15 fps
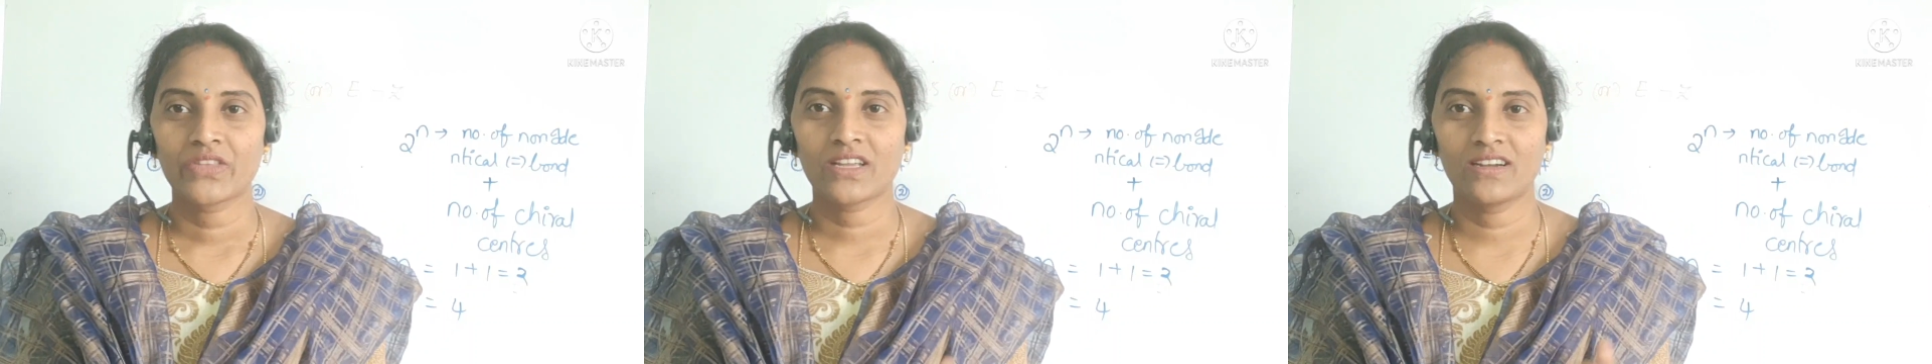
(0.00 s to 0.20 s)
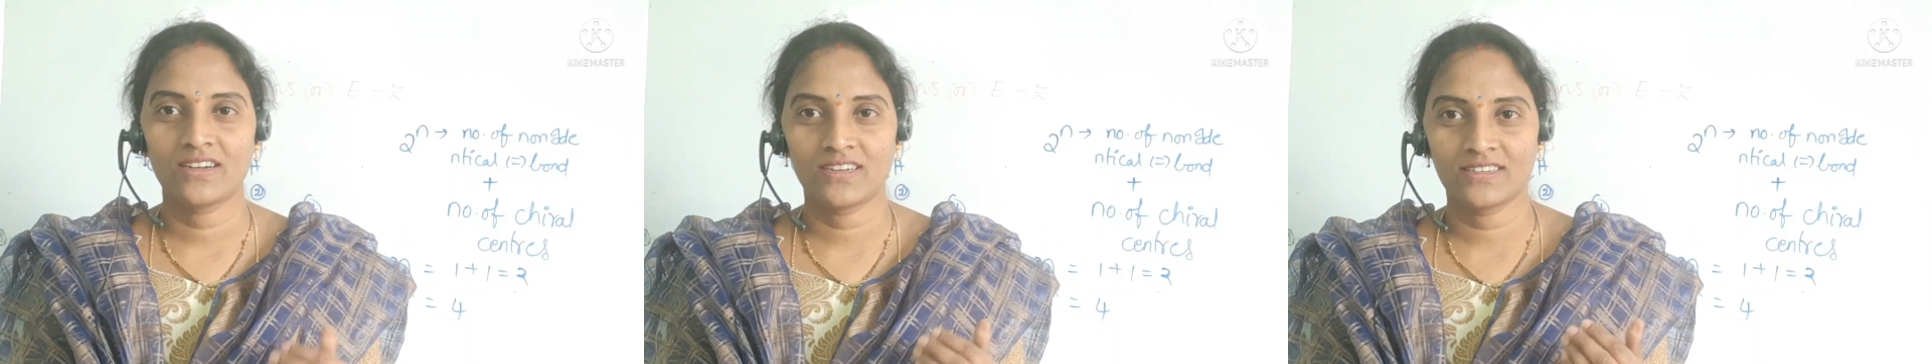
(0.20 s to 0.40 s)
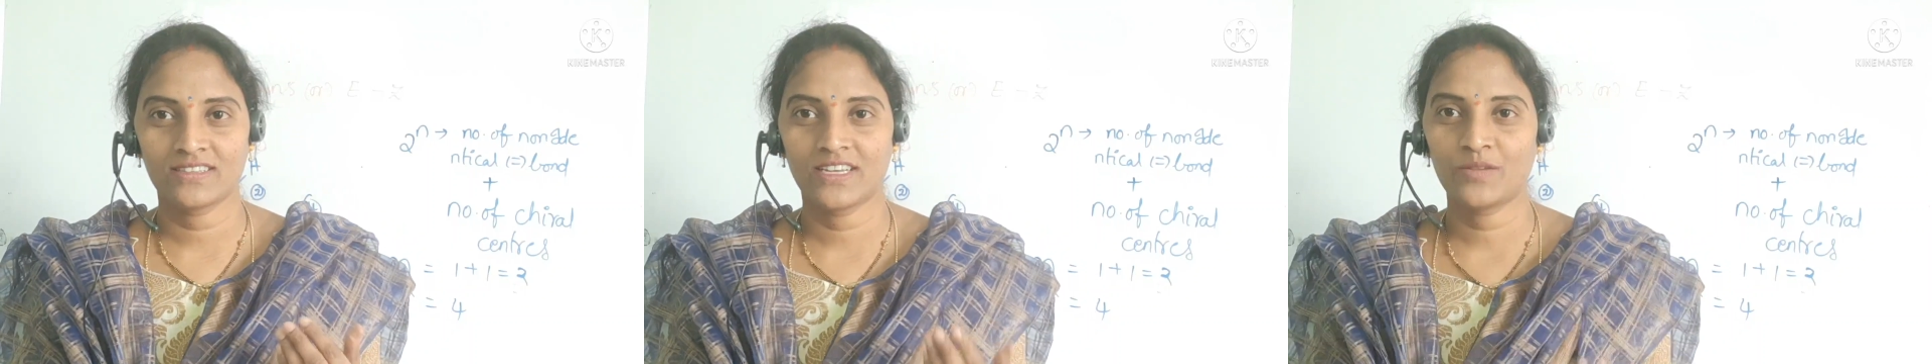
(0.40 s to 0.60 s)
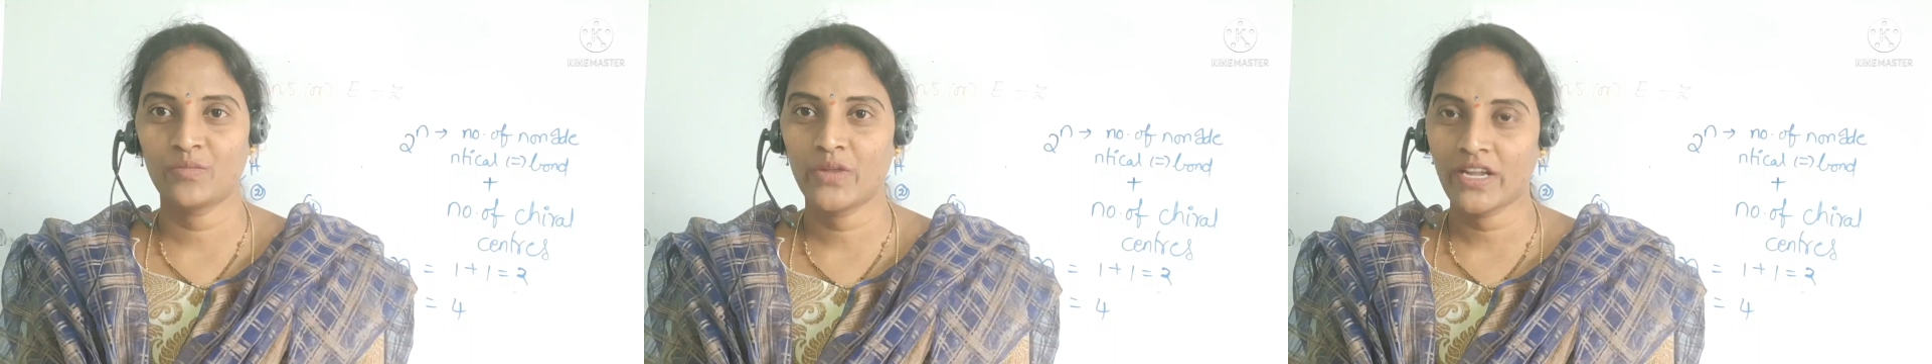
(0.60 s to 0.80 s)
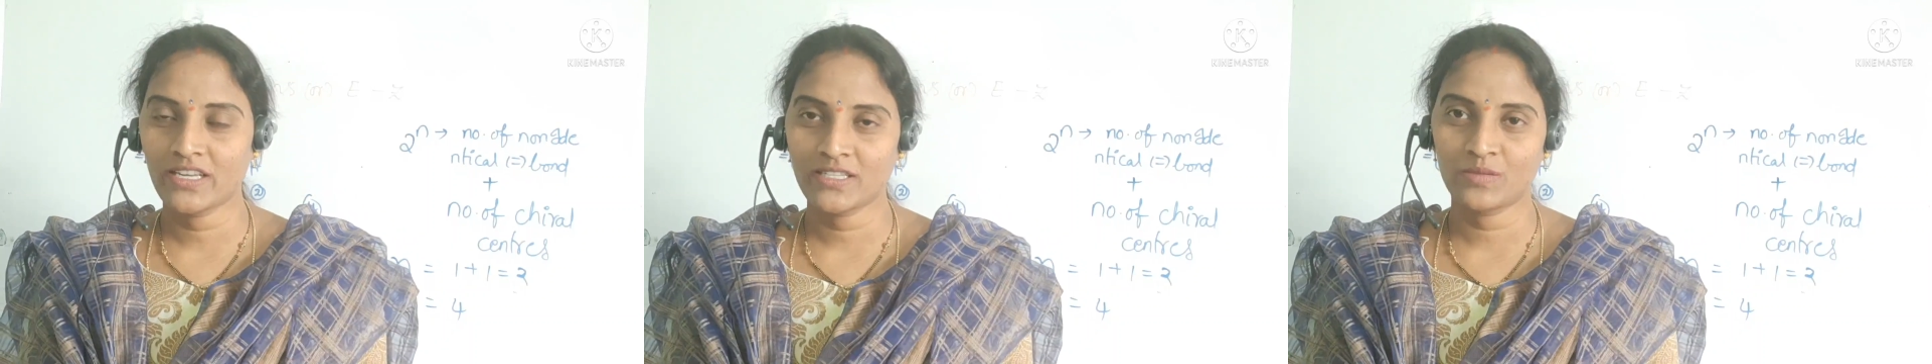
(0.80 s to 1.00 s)
That
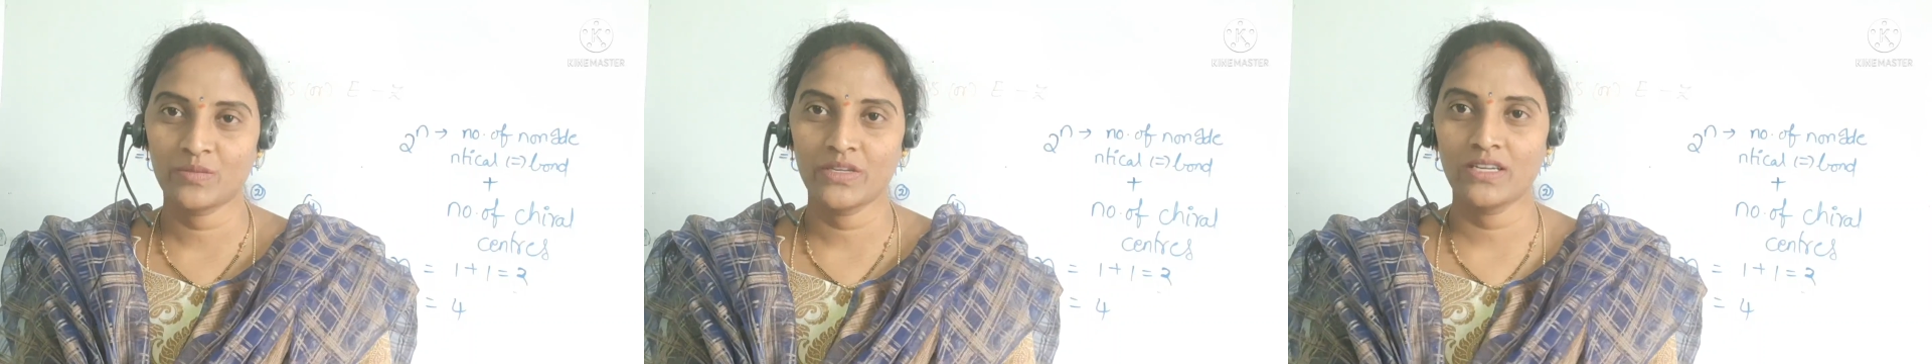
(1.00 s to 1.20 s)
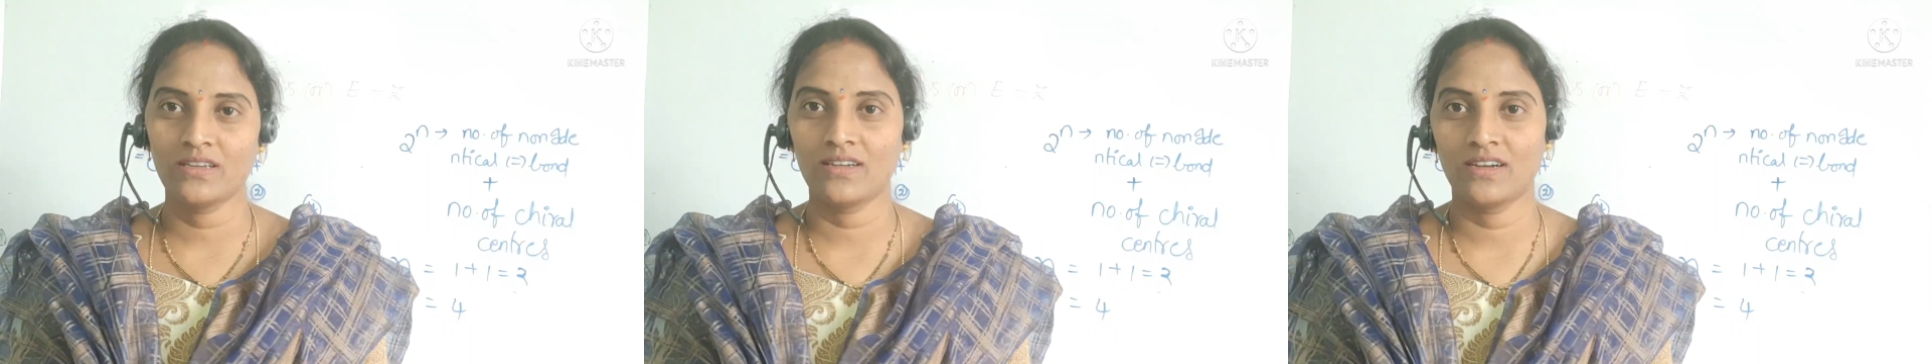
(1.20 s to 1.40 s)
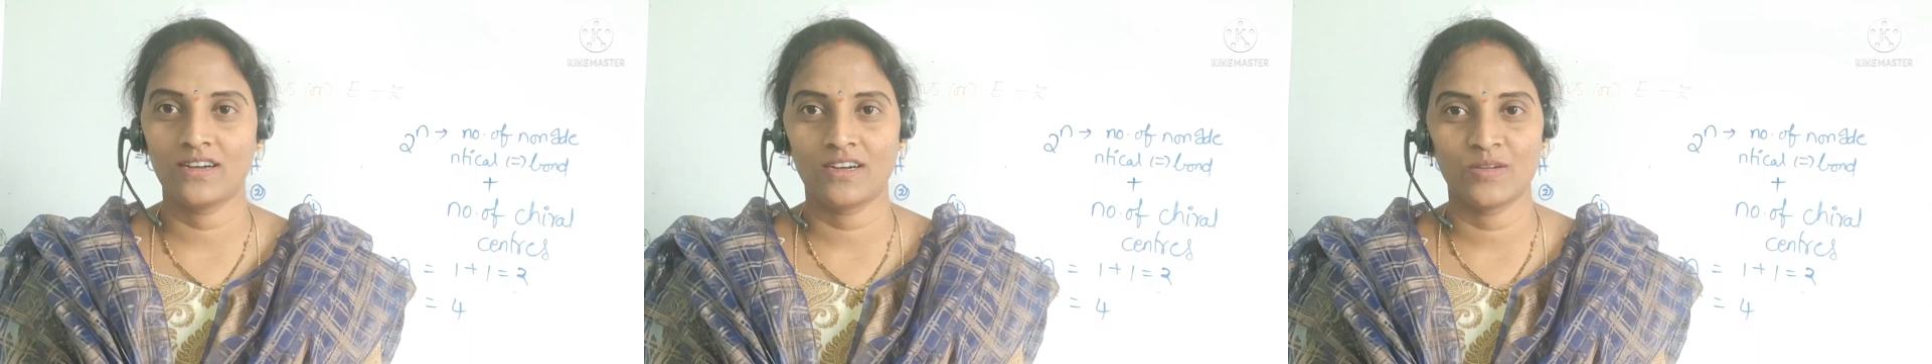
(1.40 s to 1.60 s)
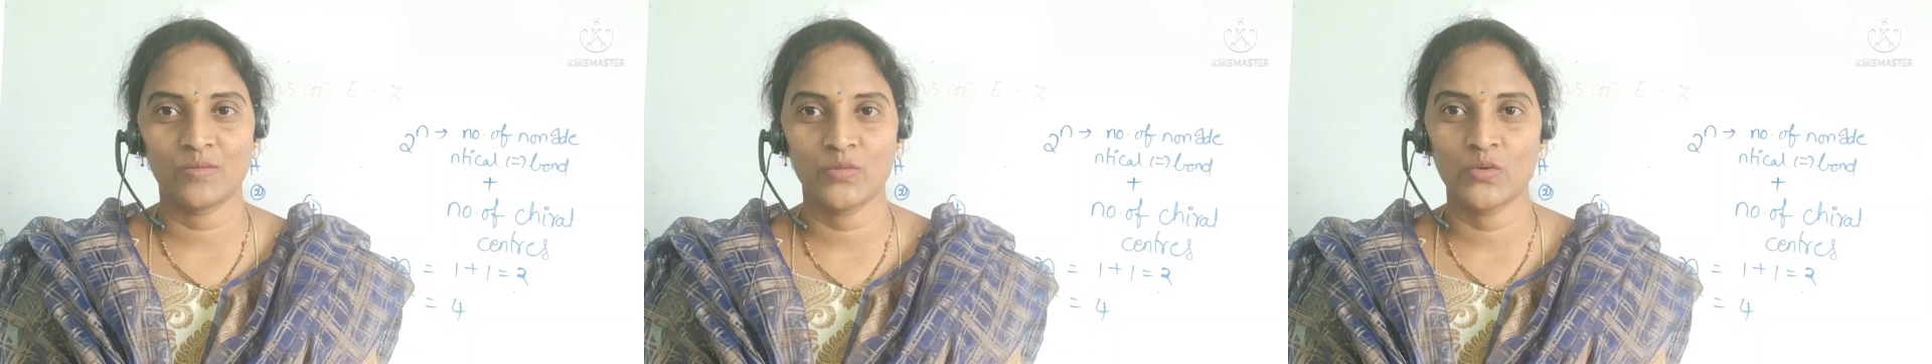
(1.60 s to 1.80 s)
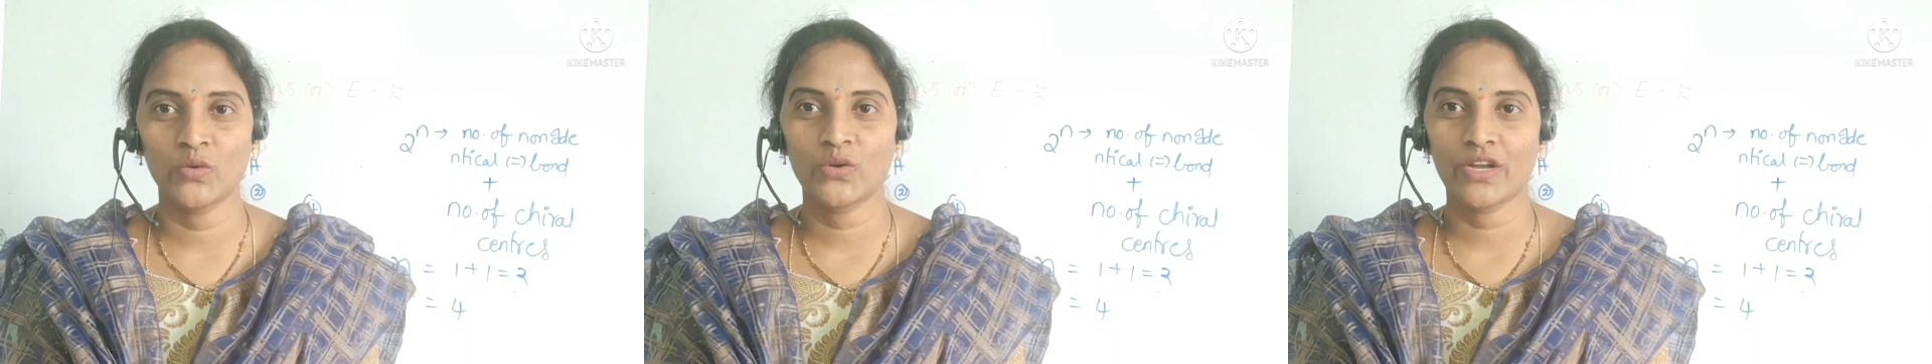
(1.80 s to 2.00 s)
makes me
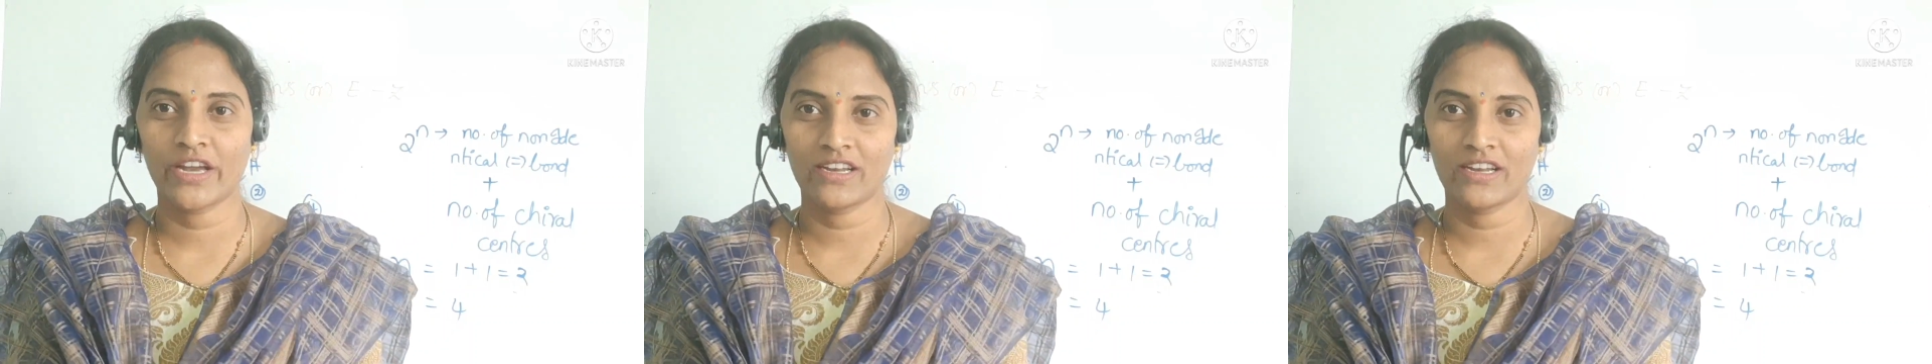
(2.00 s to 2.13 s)
more